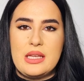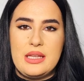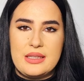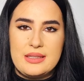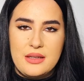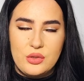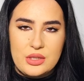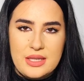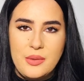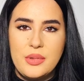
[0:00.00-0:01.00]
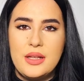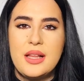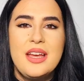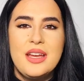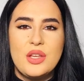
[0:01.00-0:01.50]
a, on a
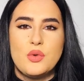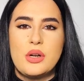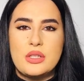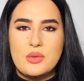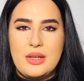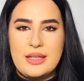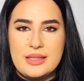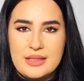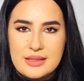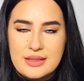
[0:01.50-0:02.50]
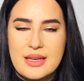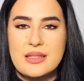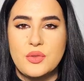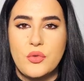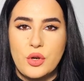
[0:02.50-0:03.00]
table, you were to let it in the
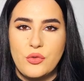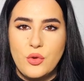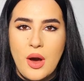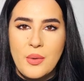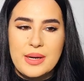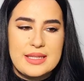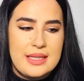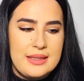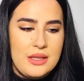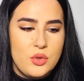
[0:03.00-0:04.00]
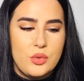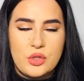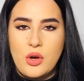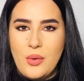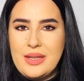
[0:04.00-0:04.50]
desert for a few hours, and then you
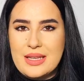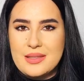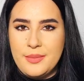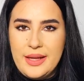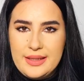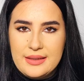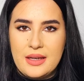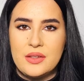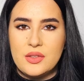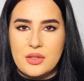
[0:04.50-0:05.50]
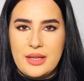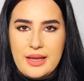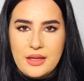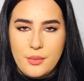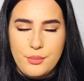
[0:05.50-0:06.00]
would go in and smell it under
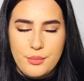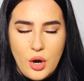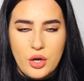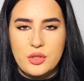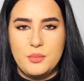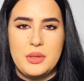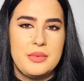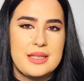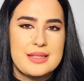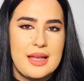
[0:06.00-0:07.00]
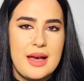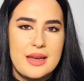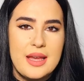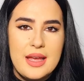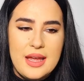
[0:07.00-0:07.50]
like hot beaming
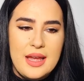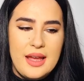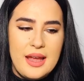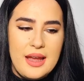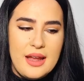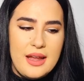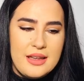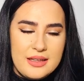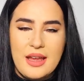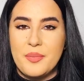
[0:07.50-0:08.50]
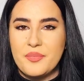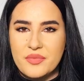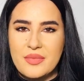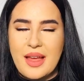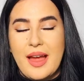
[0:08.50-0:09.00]
sun. And yeah,
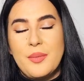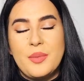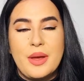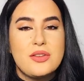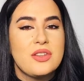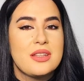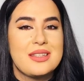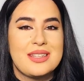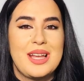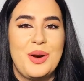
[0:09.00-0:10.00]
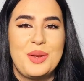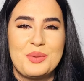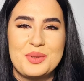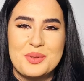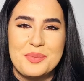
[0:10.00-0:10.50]
I'm imagining this is how it
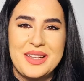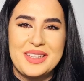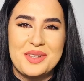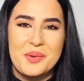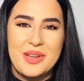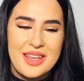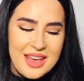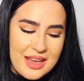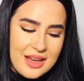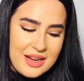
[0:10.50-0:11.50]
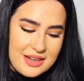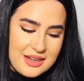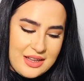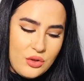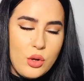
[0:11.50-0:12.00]
would smell in a way.
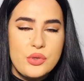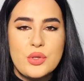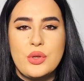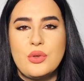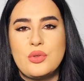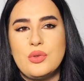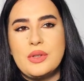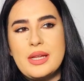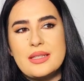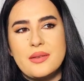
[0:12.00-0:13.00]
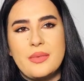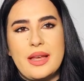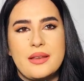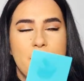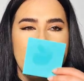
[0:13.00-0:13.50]
Uh, and also you do get some
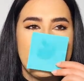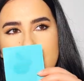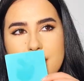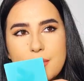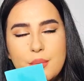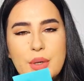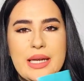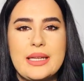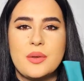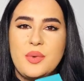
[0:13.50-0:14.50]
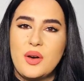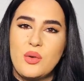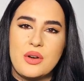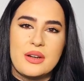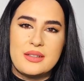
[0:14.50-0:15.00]
like burning
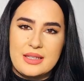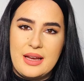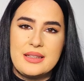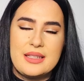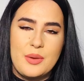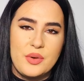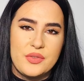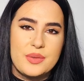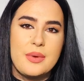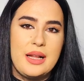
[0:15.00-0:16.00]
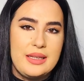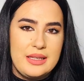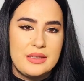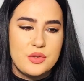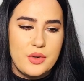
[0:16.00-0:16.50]
bakhoor type of smell
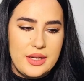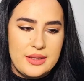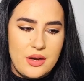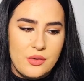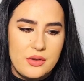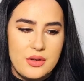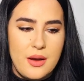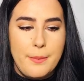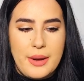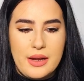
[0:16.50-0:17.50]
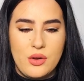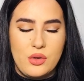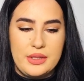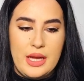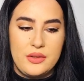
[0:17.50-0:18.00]
in the dry down among
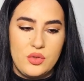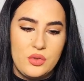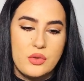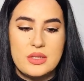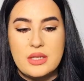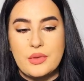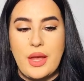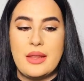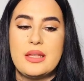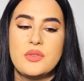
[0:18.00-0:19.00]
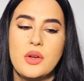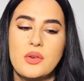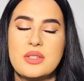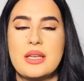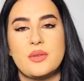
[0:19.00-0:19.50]
all the other notes. So yeah, this
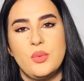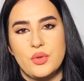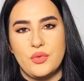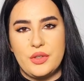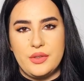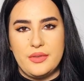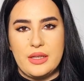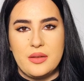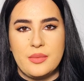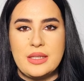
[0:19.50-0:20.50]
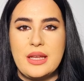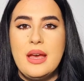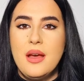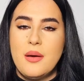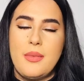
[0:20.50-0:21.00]
fragrance has a beautiful development.
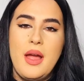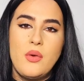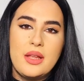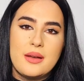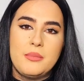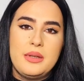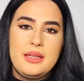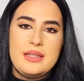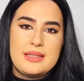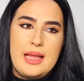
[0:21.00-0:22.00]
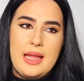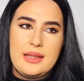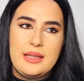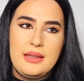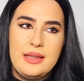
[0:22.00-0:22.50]
My only complaint is
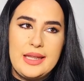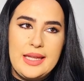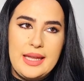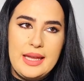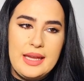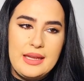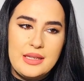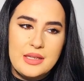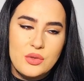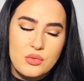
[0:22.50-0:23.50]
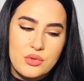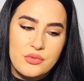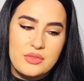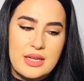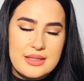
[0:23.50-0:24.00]
that they could
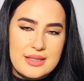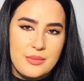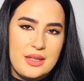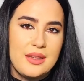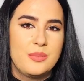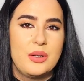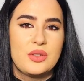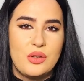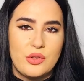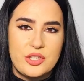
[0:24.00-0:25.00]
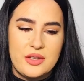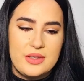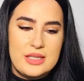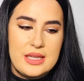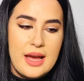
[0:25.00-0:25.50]
have done something about the
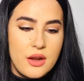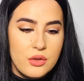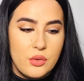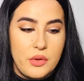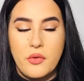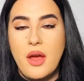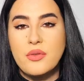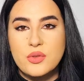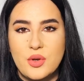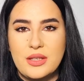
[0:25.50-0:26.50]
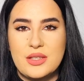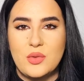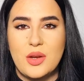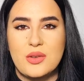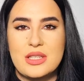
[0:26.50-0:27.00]
longevity. I don't know, if you have tried this
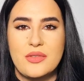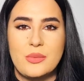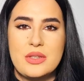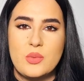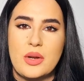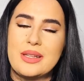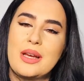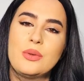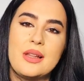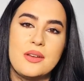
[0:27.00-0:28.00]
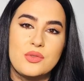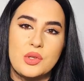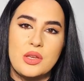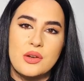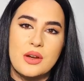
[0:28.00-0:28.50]
fragrance from this brand, I would love to
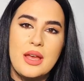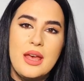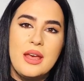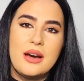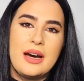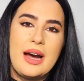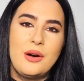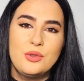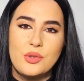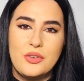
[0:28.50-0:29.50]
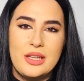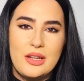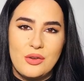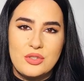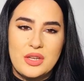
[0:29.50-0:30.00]
hear uh, how do you find
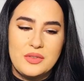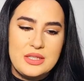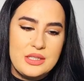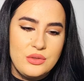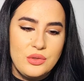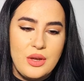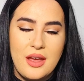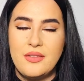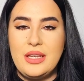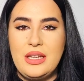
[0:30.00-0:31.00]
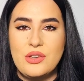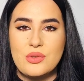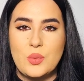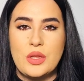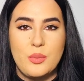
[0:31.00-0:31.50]
the longevity? Do you have any
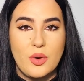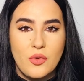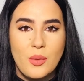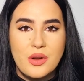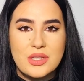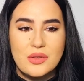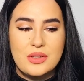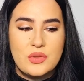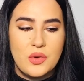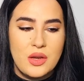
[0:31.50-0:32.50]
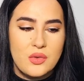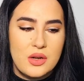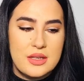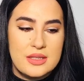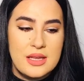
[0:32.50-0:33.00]
issues with the performance of this
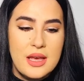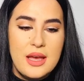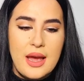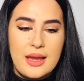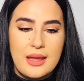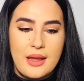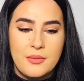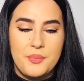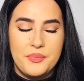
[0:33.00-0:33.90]
fragrance? Again,